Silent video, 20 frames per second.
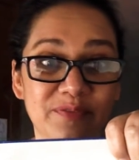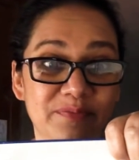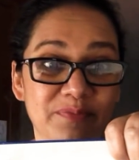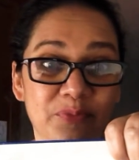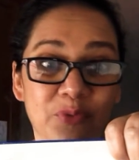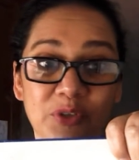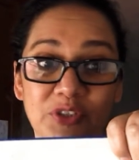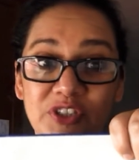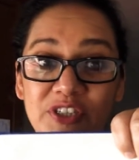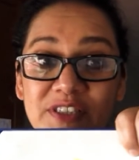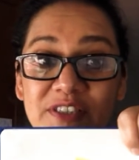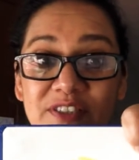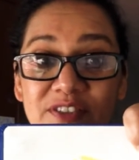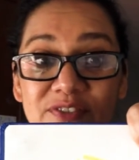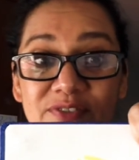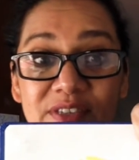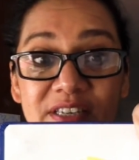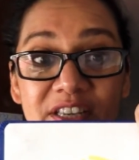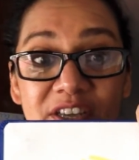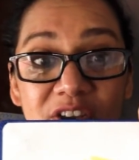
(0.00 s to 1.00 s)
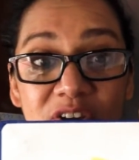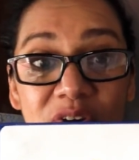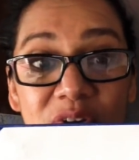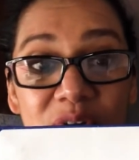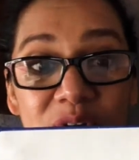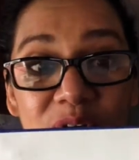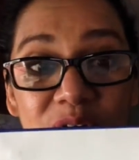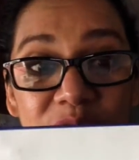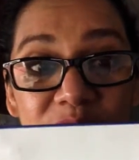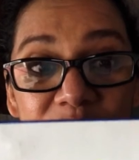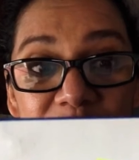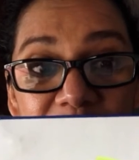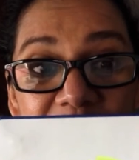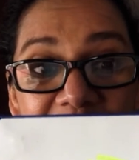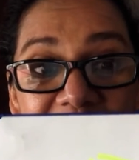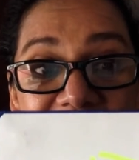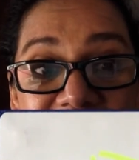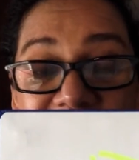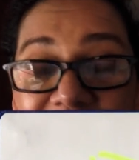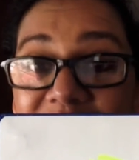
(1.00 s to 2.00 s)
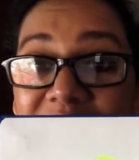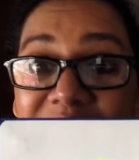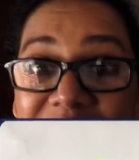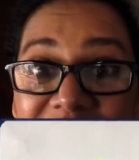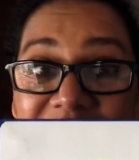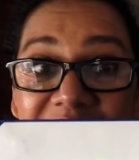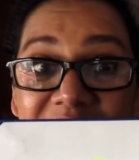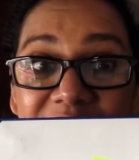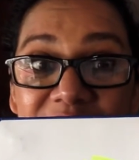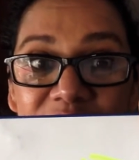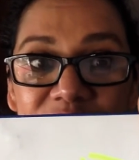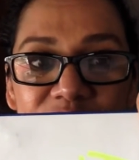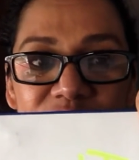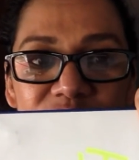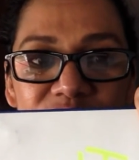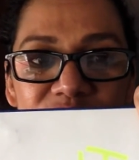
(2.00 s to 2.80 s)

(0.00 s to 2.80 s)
watching this video and is learning English.